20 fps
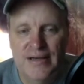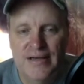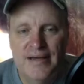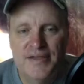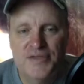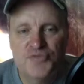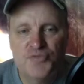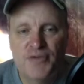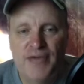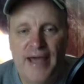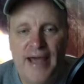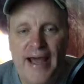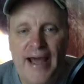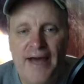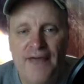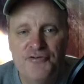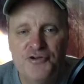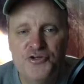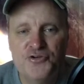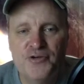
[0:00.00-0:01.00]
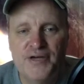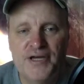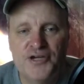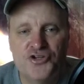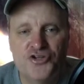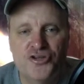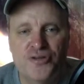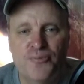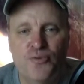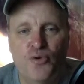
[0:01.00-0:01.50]
is we have to
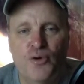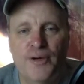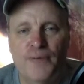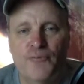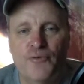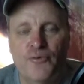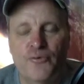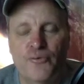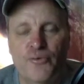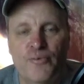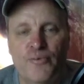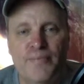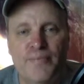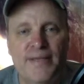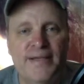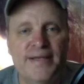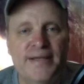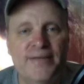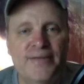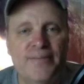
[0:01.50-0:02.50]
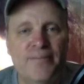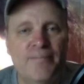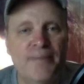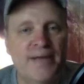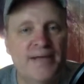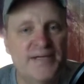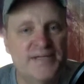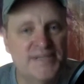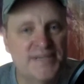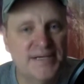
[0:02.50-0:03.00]
get to the point where we're meeting the
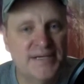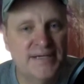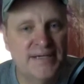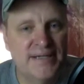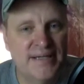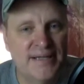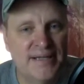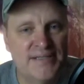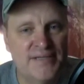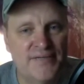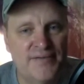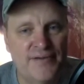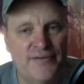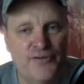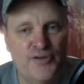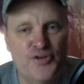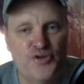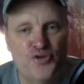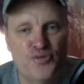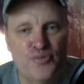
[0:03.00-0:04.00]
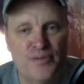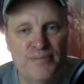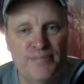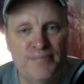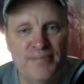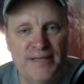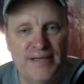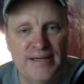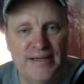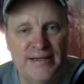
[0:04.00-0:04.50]
basic needs of every human
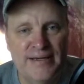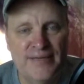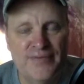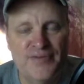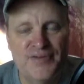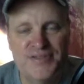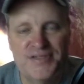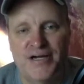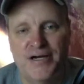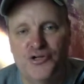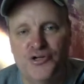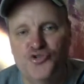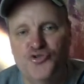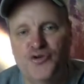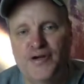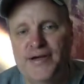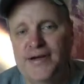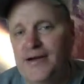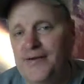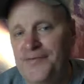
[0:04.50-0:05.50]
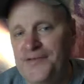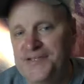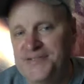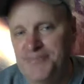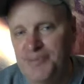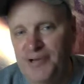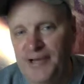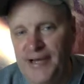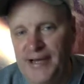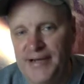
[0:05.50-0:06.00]
being in this country and on this
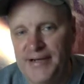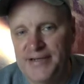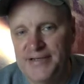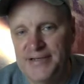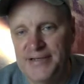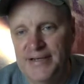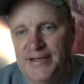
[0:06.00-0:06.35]
planet.